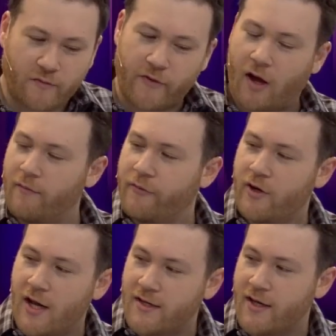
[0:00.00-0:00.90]
of
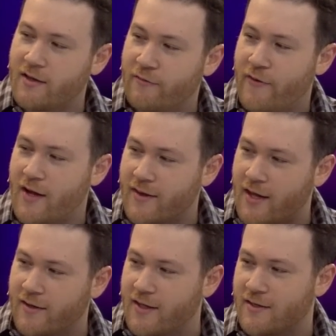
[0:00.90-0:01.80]
comfort I take in the fact
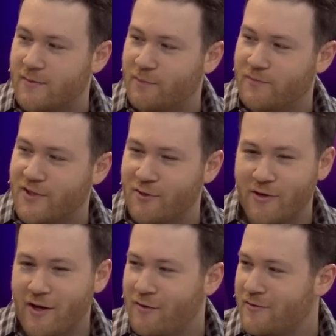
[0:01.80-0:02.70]
that these
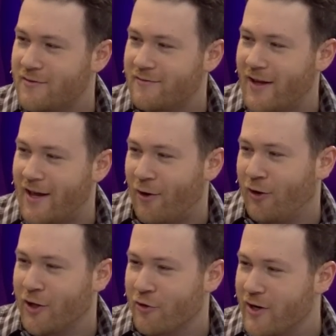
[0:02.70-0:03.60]
studios yeah.
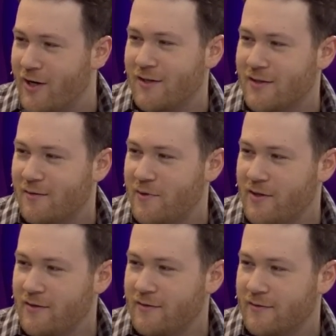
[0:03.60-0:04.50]
all agreed on
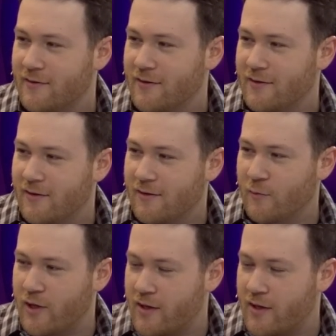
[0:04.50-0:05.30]
something. Yeah. What do